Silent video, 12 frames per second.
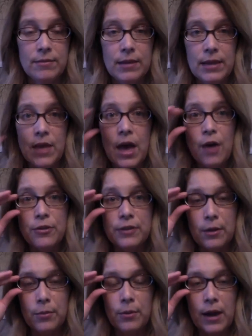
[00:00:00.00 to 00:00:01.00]
the
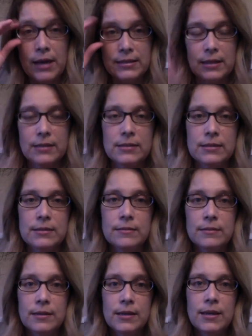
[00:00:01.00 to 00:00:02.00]
healthcare process
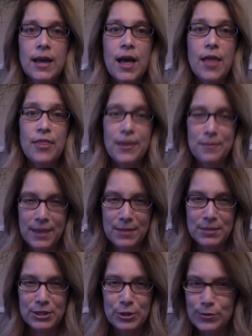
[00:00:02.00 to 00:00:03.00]
that
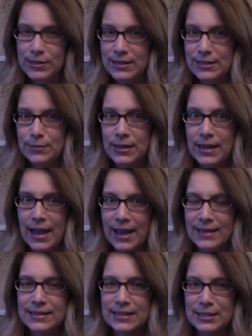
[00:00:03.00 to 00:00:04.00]
maybe don't need to be
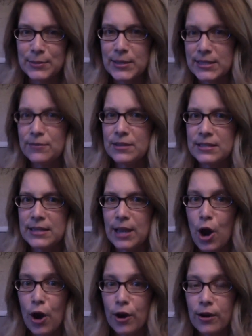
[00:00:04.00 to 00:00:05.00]
as expensive as they
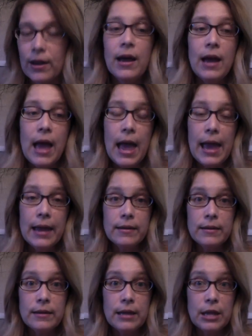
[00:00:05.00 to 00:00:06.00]
are. And
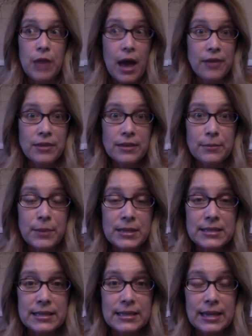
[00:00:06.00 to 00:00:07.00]
I think the best
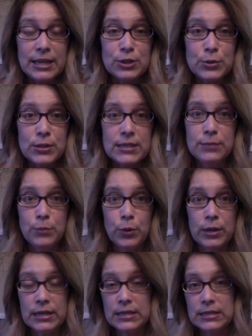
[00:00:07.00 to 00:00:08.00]
thing they can do at this
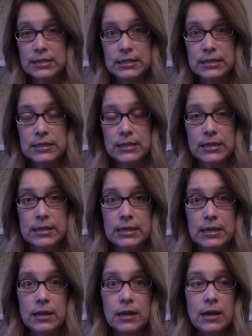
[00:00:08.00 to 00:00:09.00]
point is to study